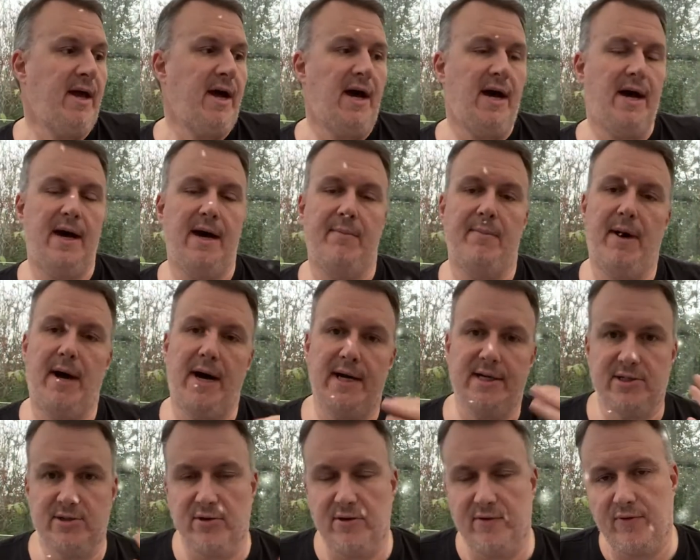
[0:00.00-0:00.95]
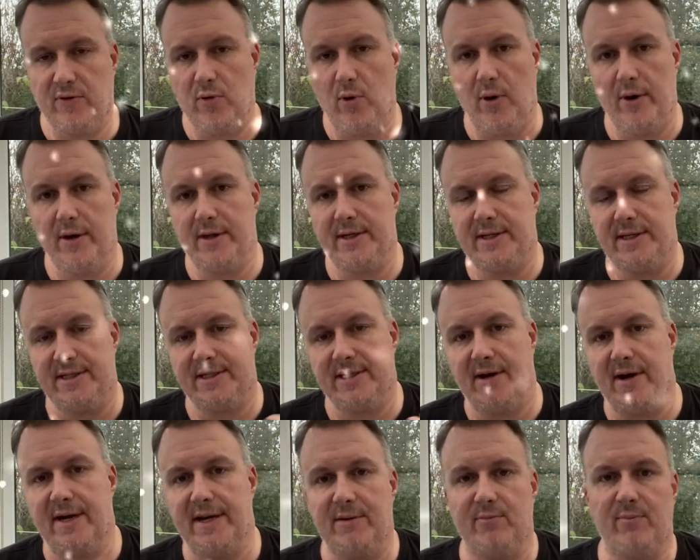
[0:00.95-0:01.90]
I sort of quite
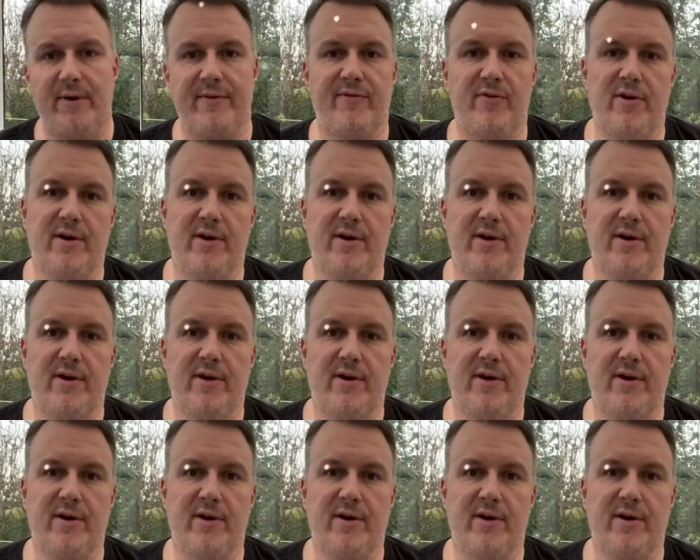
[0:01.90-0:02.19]
decided whether